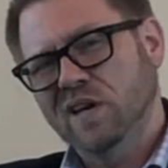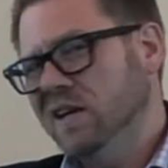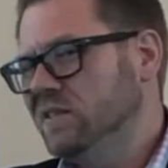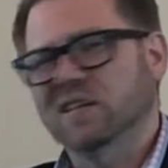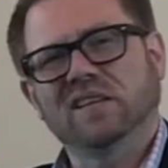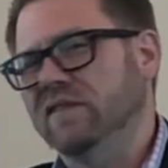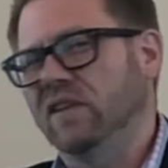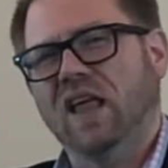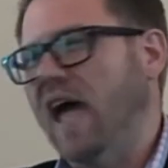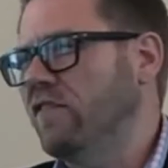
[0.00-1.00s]
to live a
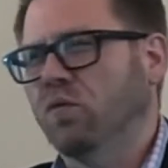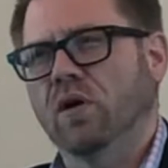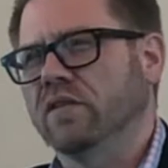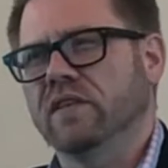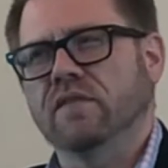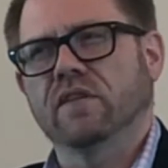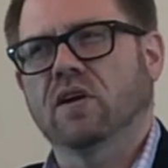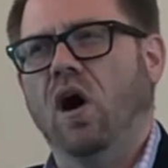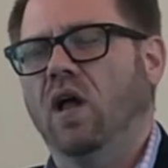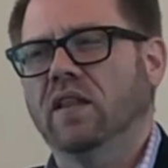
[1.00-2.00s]
life worthy of the
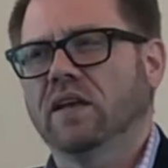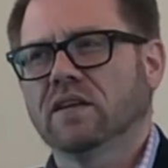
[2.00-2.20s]
calling.